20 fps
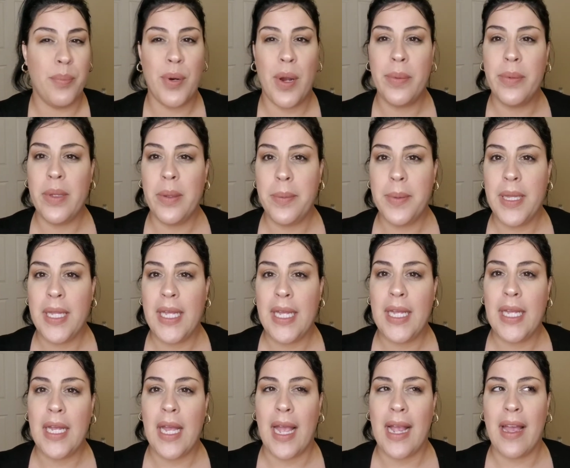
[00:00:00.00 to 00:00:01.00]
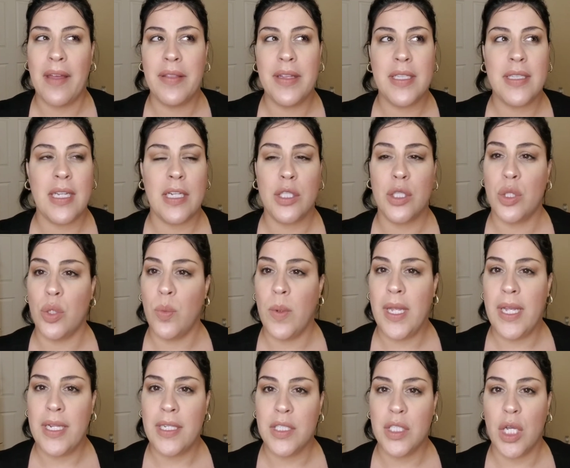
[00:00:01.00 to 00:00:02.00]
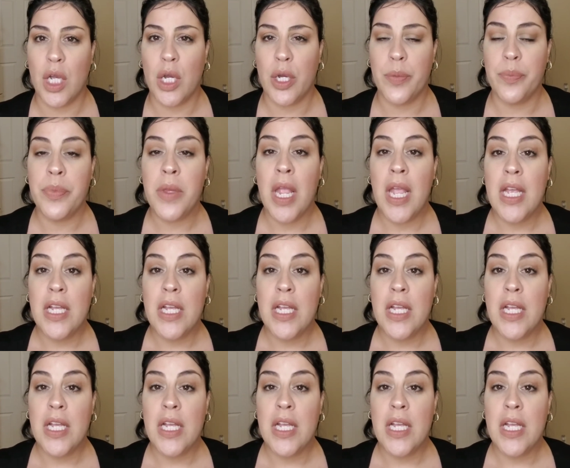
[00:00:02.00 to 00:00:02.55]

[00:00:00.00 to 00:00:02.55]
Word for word: probably, I got this like two weekends ago.